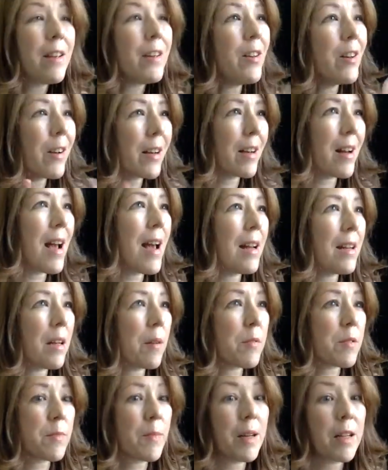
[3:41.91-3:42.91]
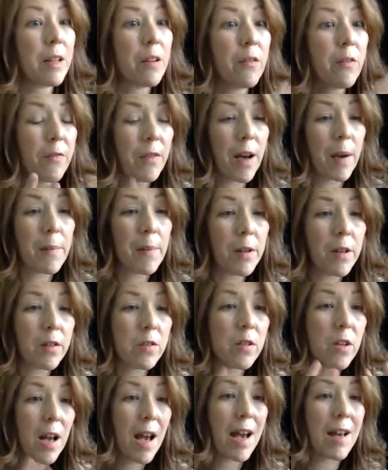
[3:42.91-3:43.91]
you're going to end up smelling
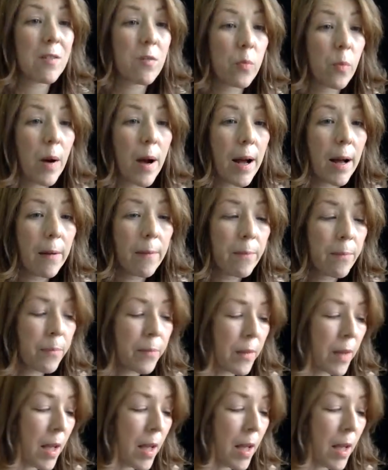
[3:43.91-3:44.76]
fabulous as well.